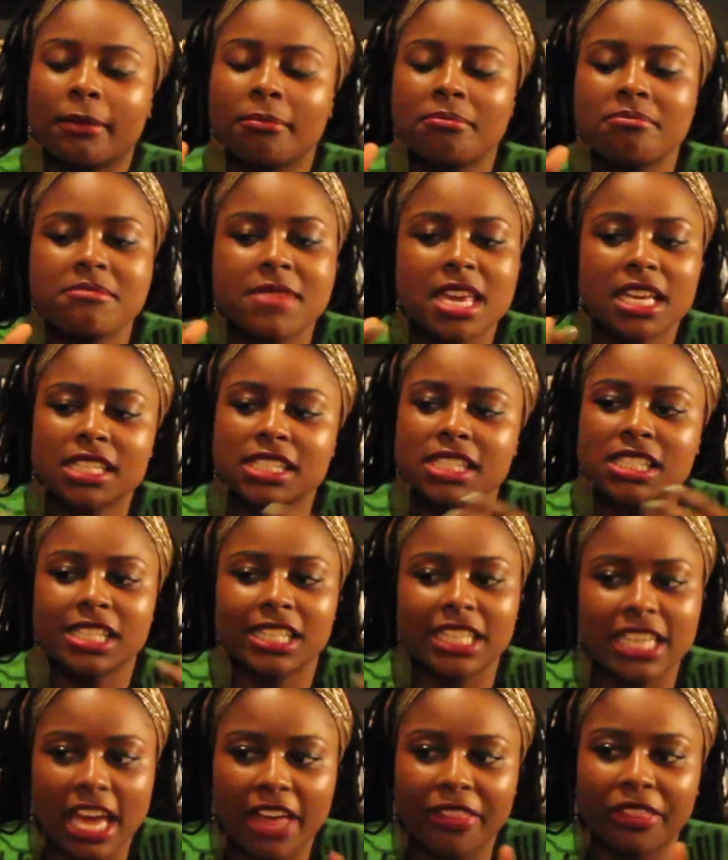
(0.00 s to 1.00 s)
mix
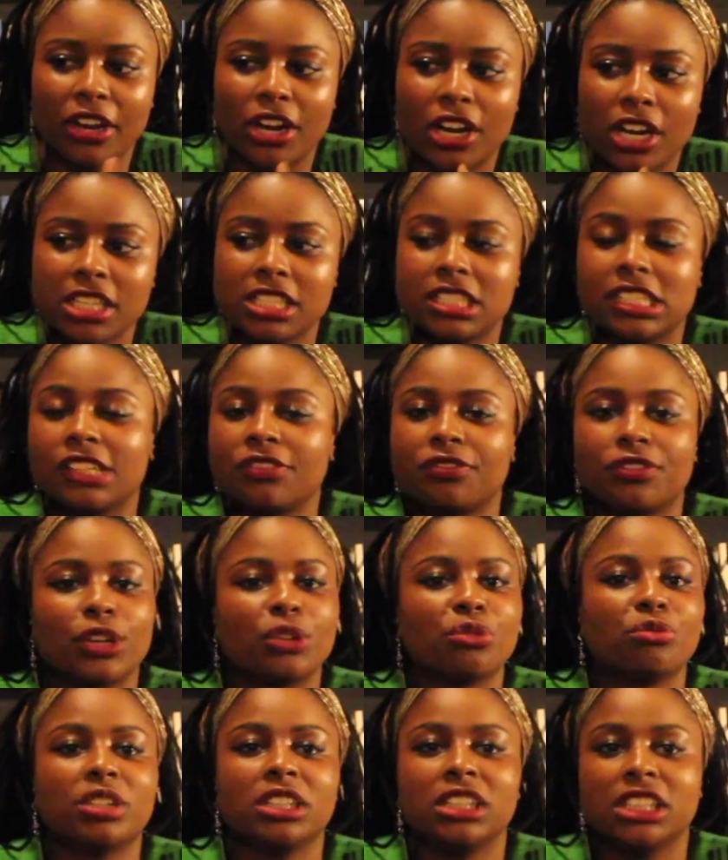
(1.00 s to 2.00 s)
together
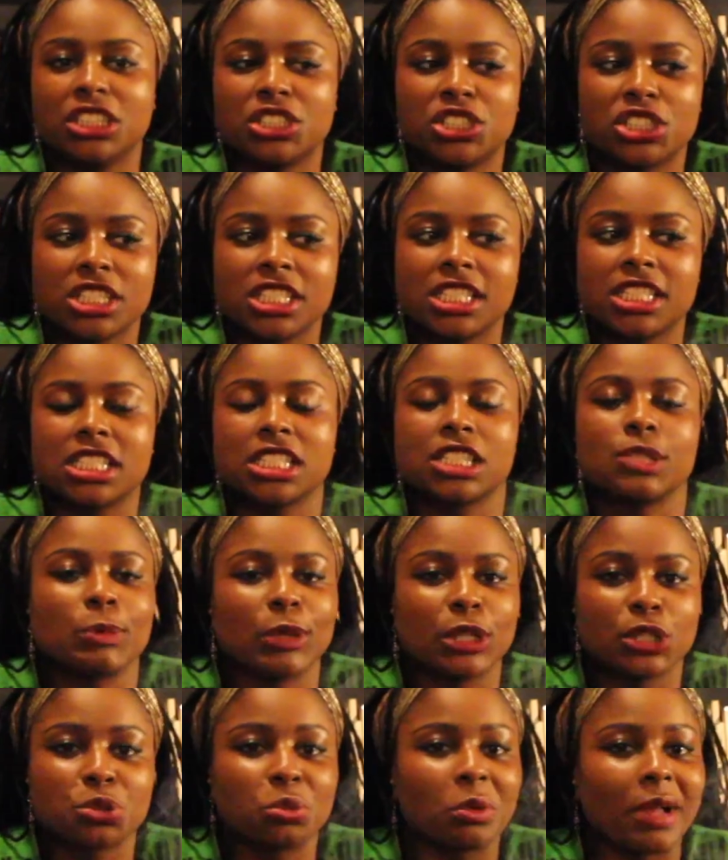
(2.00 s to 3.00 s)
different religions and
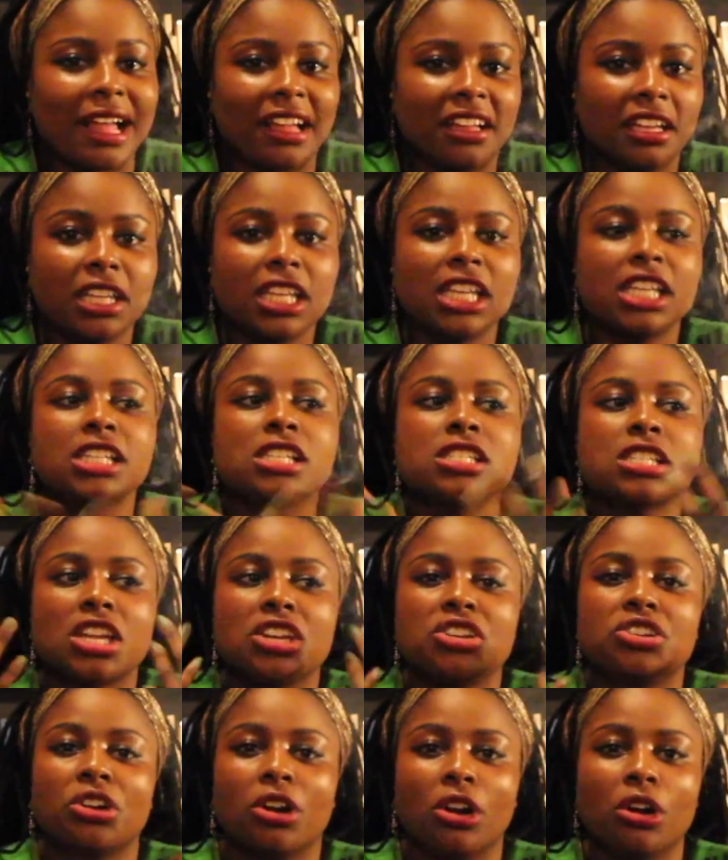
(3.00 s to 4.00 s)
spiritualities in
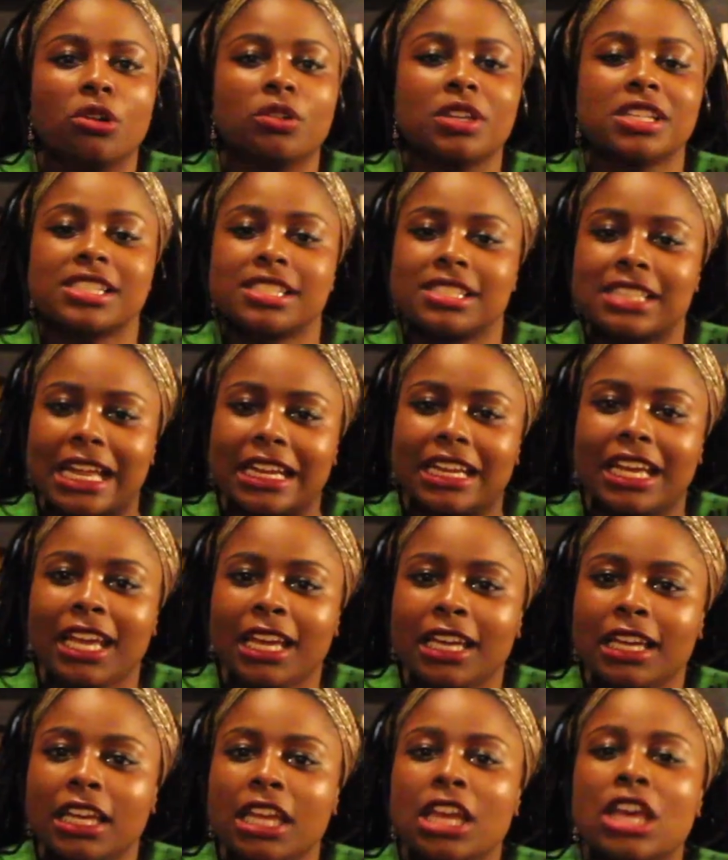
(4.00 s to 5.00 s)
your own
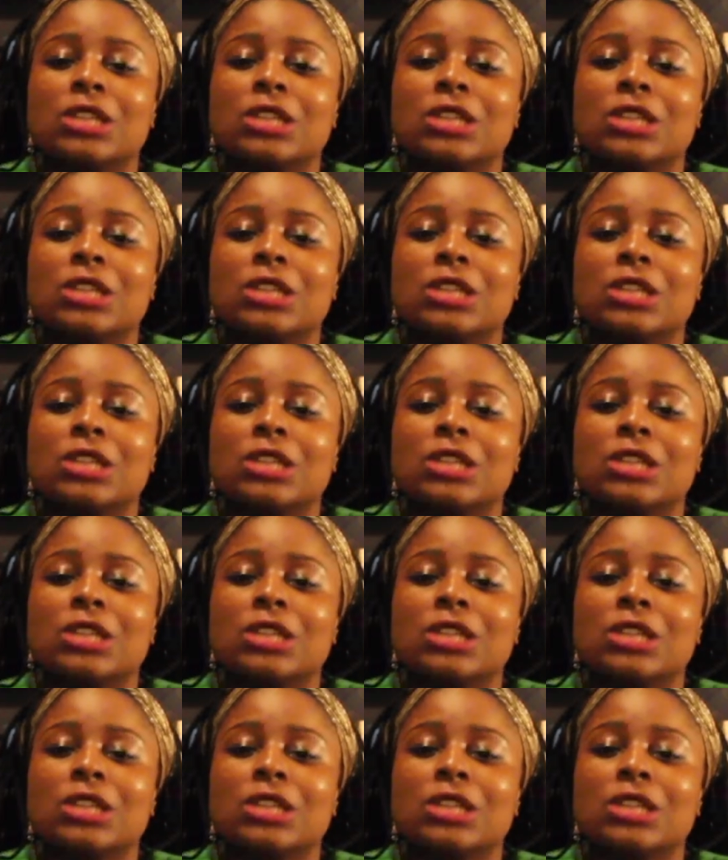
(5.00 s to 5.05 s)
aesthetic